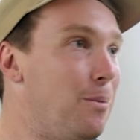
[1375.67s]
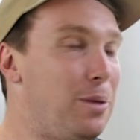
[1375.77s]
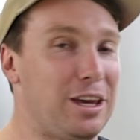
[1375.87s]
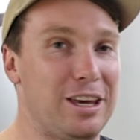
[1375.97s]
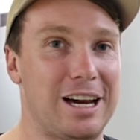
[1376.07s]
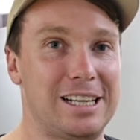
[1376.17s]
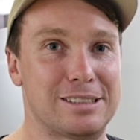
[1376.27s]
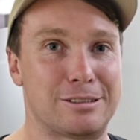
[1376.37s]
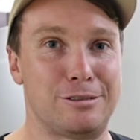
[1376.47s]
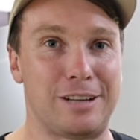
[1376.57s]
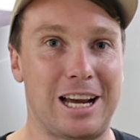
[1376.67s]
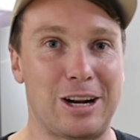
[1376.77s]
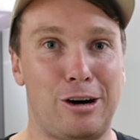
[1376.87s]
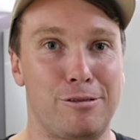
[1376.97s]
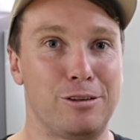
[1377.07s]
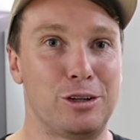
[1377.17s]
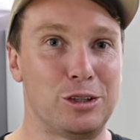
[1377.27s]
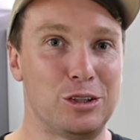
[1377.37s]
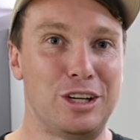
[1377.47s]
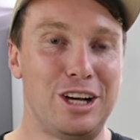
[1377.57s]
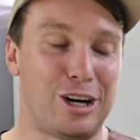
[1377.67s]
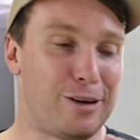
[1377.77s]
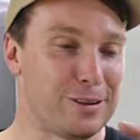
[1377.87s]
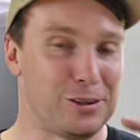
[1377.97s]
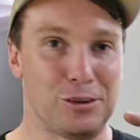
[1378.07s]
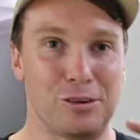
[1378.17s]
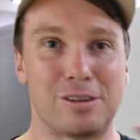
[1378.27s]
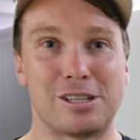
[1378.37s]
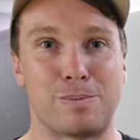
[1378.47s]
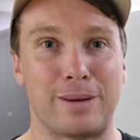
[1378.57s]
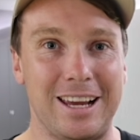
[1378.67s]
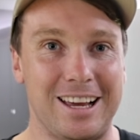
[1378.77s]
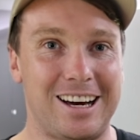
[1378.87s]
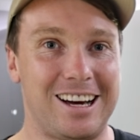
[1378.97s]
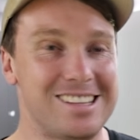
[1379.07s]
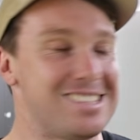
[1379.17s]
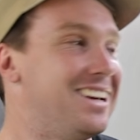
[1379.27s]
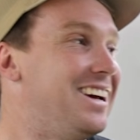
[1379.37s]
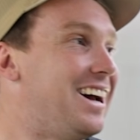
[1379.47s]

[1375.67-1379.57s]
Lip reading: picking colors for a van off the little display cards